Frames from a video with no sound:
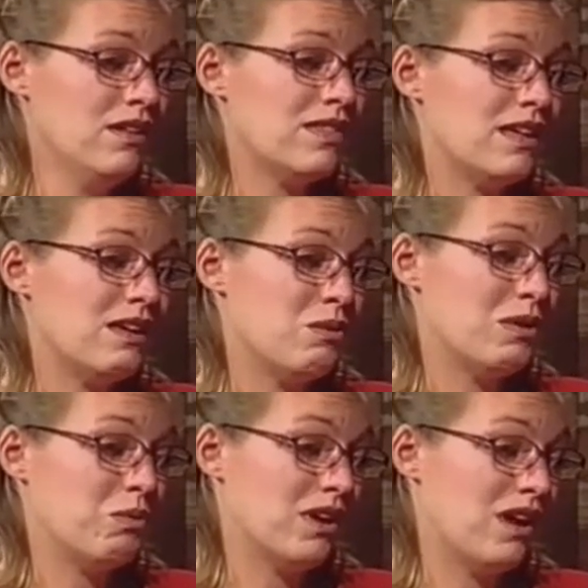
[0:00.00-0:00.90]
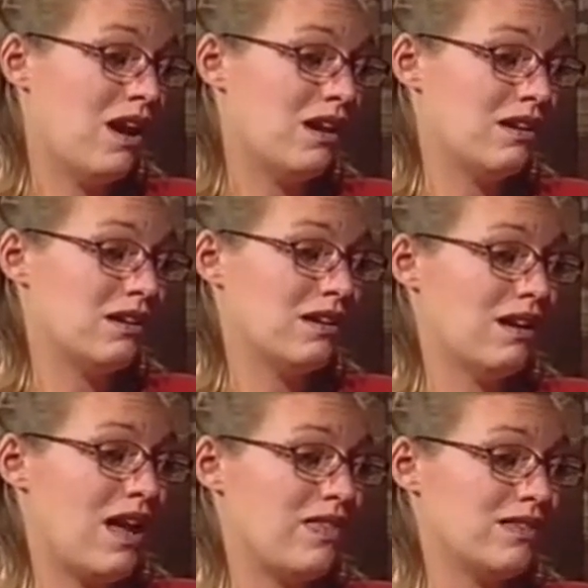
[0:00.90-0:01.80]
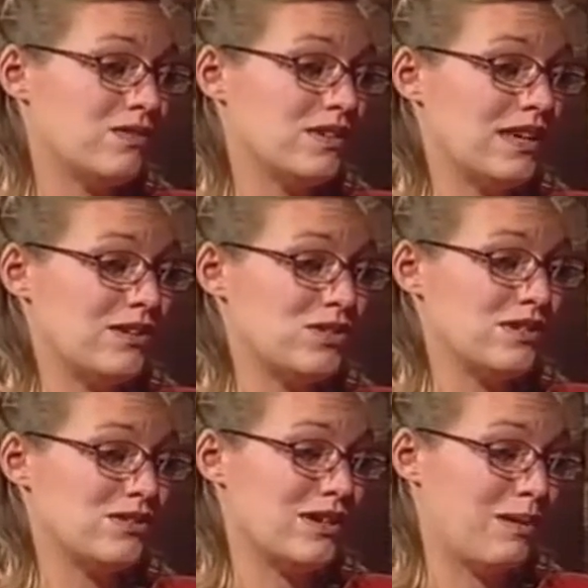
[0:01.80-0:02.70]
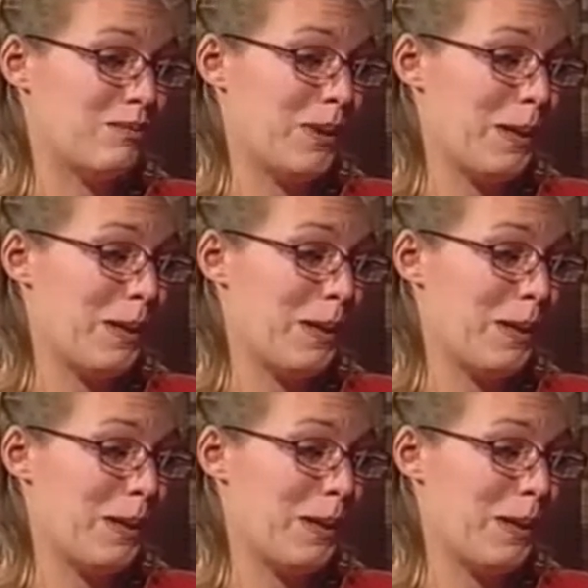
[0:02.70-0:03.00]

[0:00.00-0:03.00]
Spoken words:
that you would work harder on this relationship.